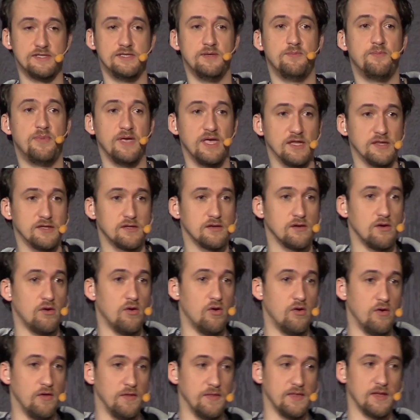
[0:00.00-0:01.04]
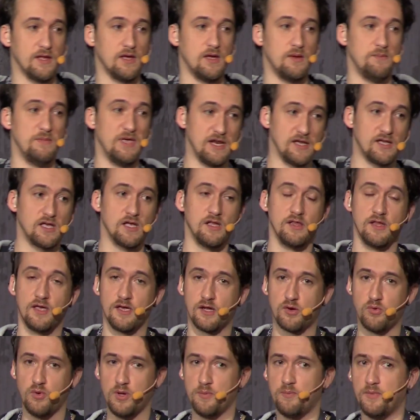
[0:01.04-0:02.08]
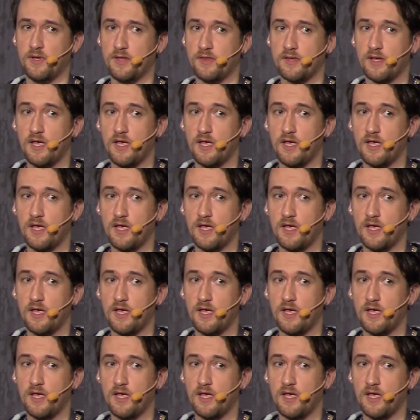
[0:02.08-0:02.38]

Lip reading: depend on medical equipment.